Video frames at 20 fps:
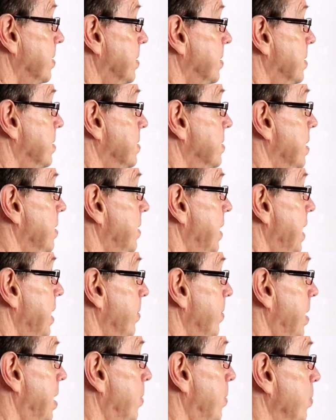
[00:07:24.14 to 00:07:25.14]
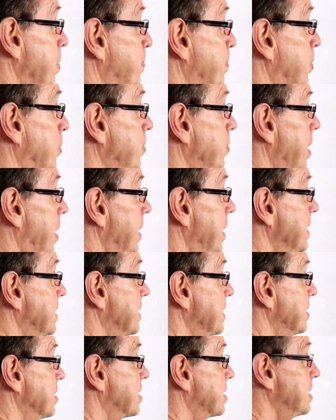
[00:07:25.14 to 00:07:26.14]
So there you are, we pull nice
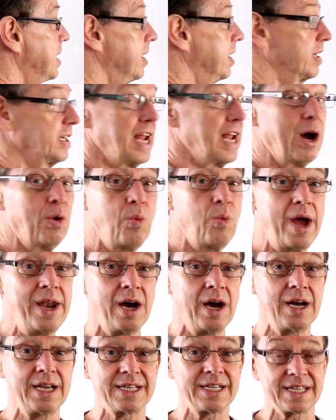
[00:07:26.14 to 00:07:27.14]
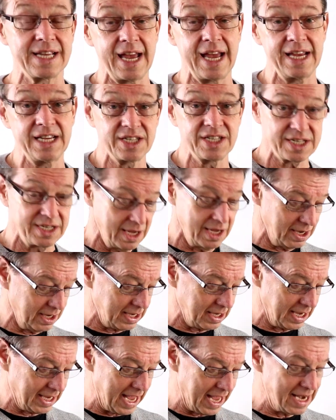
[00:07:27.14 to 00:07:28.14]
and snug. Now when I say snug,
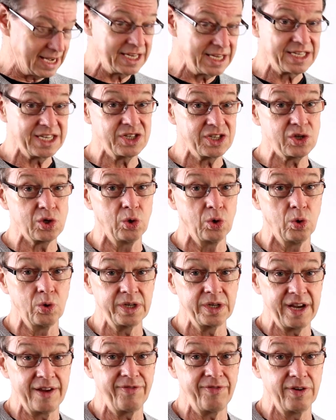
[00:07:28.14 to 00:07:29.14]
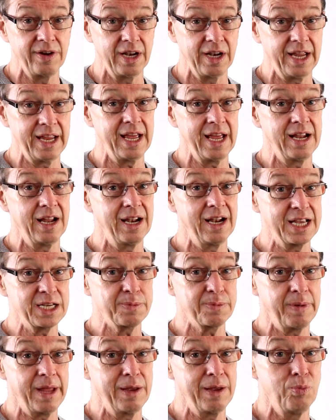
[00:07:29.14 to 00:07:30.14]
again this is taught differently, I'll
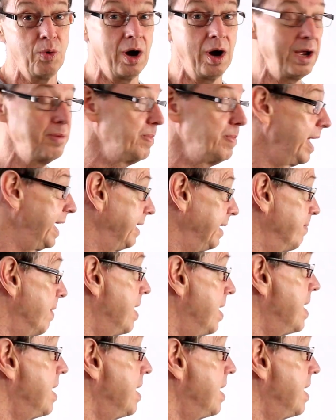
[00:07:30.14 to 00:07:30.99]
explain what I mean.